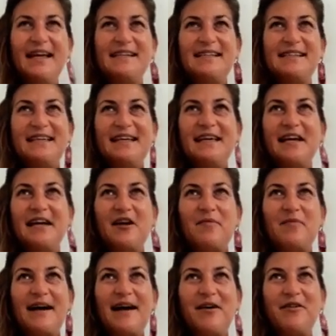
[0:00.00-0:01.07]
is thinking
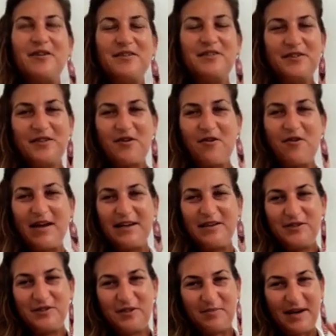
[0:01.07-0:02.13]
about going
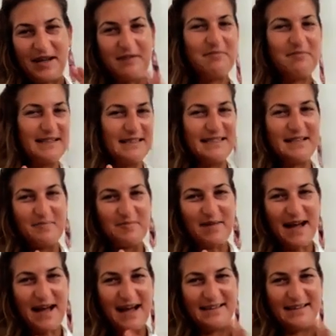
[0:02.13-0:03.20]
to the plant medicine
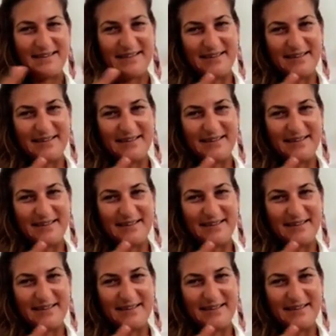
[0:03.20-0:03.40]
path,